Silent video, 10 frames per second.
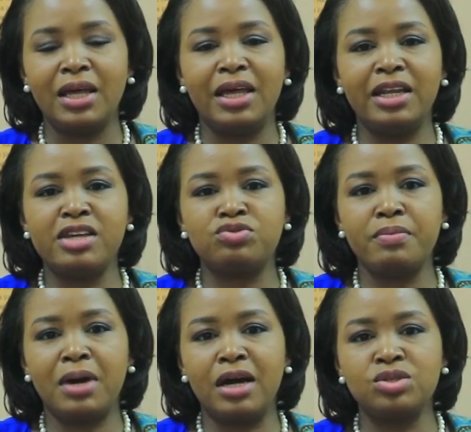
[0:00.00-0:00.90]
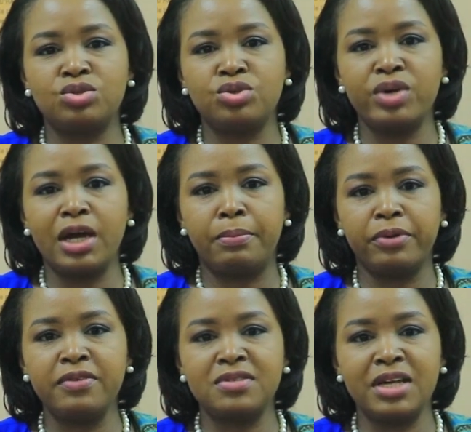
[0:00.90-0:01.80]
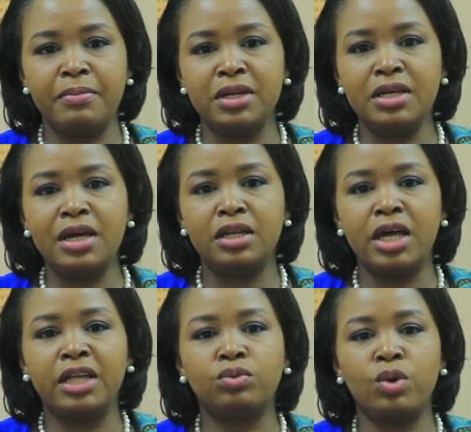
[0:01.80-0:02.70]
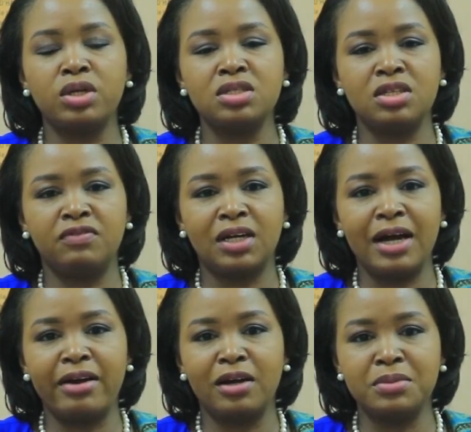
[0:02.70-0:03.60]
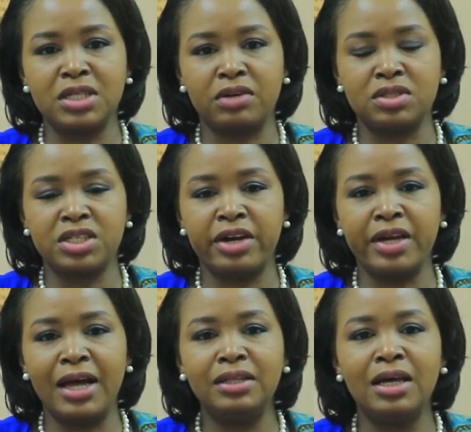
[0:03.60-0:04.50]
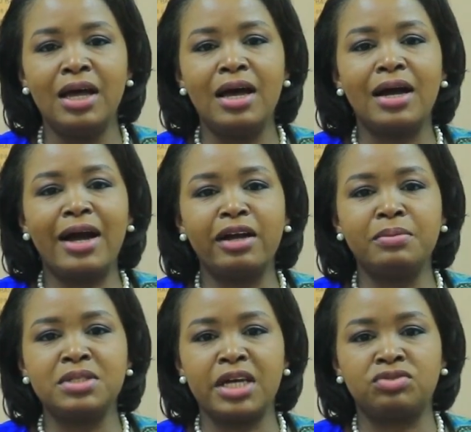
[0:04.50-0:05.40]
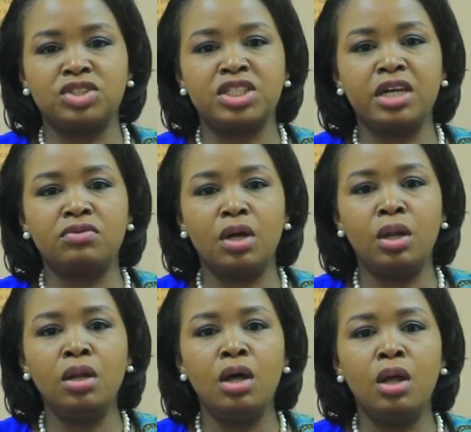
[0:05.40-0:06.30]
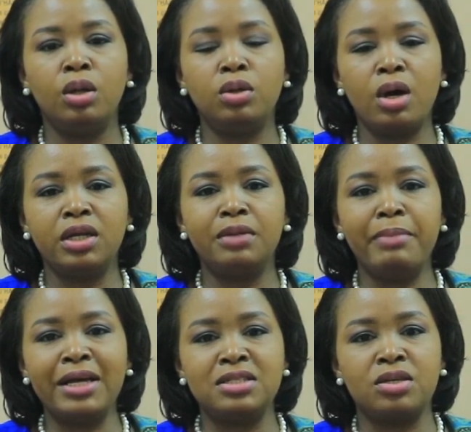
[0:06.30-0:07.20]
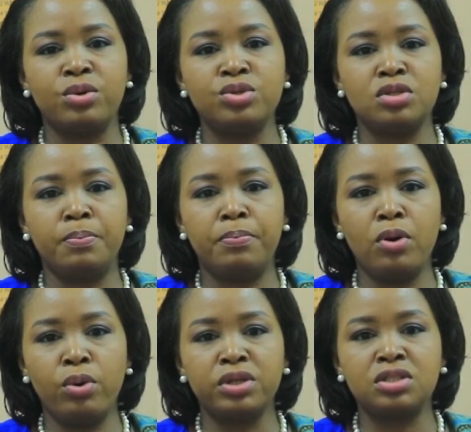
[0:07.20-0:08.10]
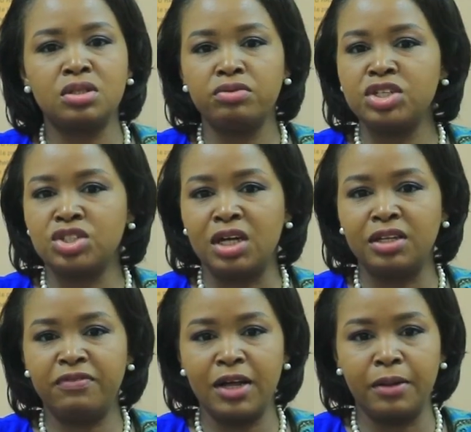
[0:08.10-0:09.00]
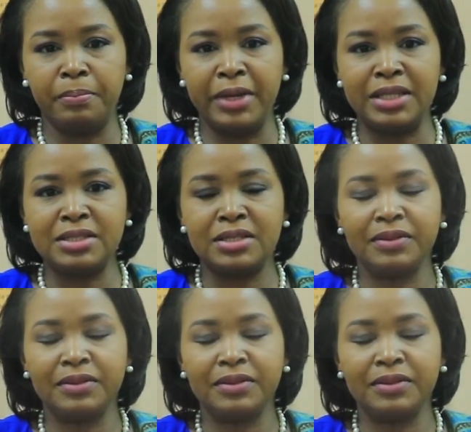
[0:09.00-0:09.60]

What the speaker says: In his remarks during a brief ceremony at the headquarters of the CARICOM Secretariat, CARICOM Secretary General lauded Mexico's support to regional development.